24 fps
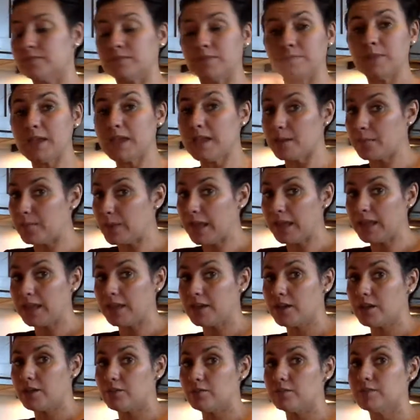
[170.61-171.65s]
make it
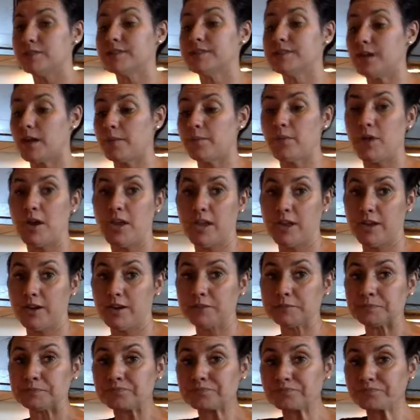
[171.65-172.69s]
paleo, stop right
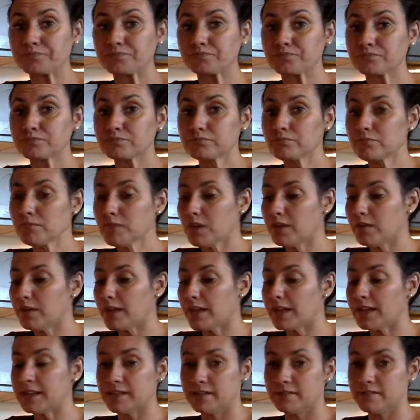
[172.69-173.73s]
here.
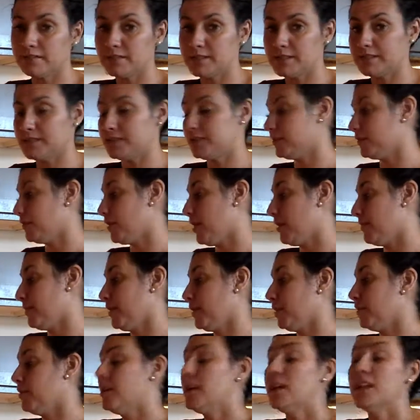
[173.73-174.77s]
Okay, this is your
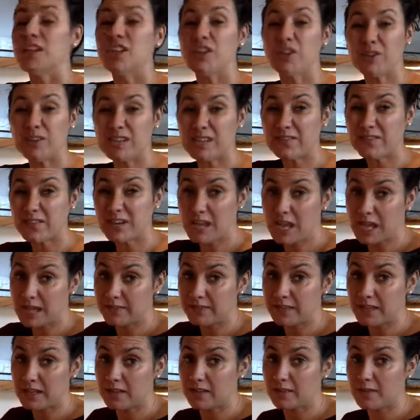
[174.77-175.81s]
combo. You can even
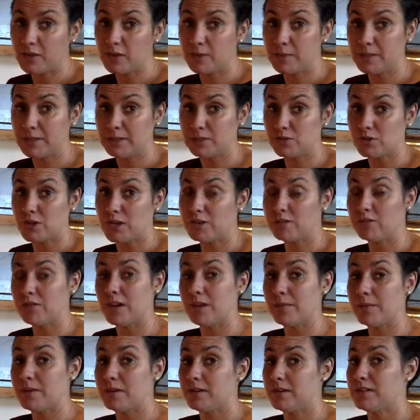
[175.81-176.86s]
add like a little bit of dried
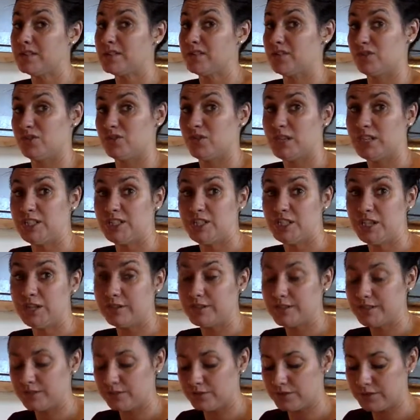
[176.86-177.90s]
cranberries or dried
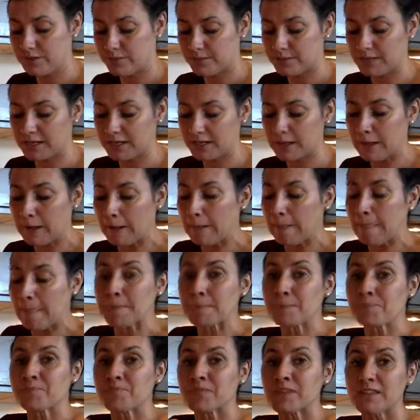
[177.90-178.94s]
cherries or something.
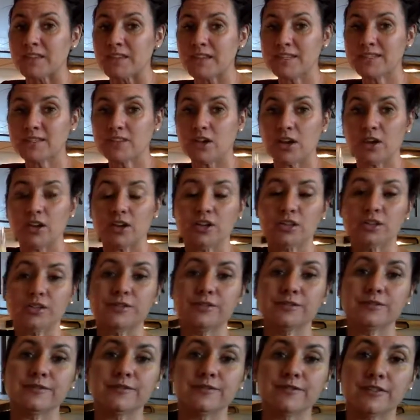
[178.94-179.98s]
These are
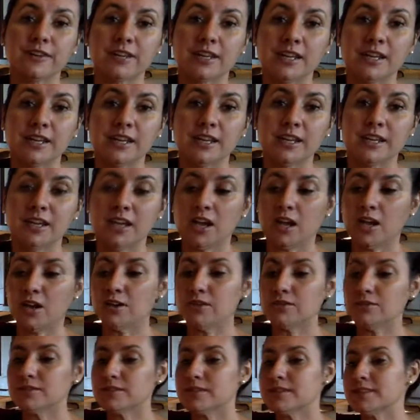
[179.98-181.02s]
gluten-free
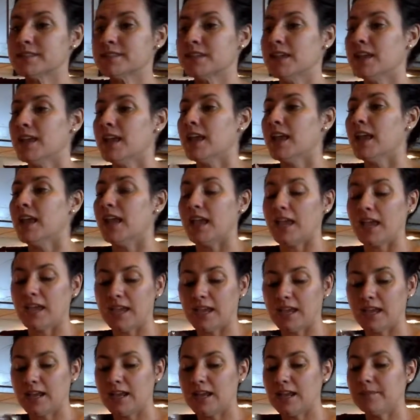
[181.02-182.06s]
oats,
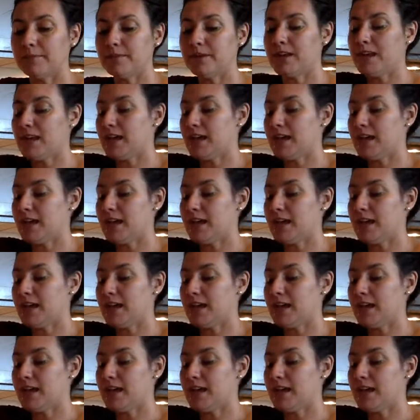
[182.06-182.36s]
and I'm gonna